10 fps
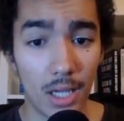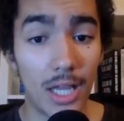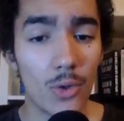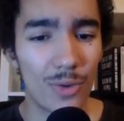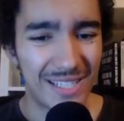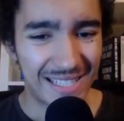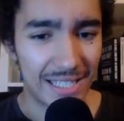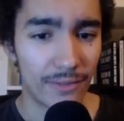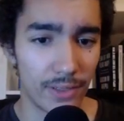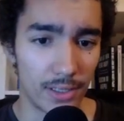
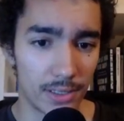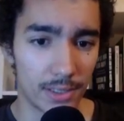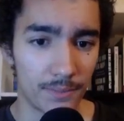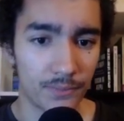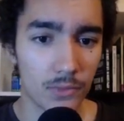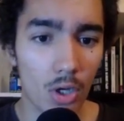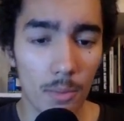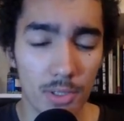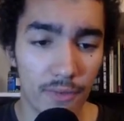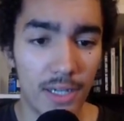inquisitiveness,
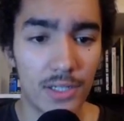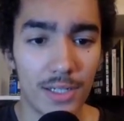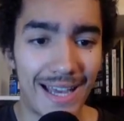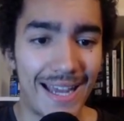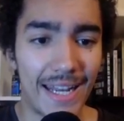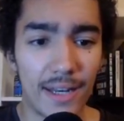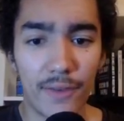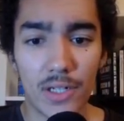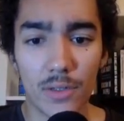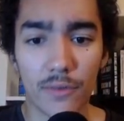observation, and
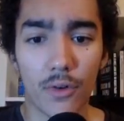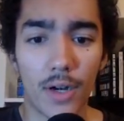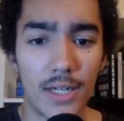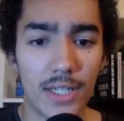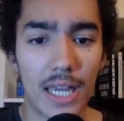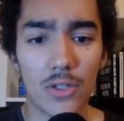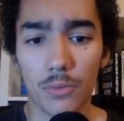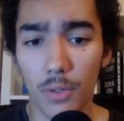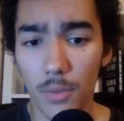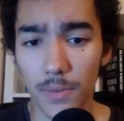innovation for
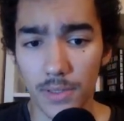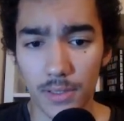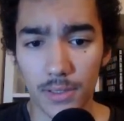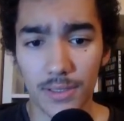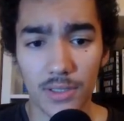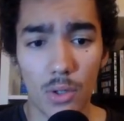educational purposes.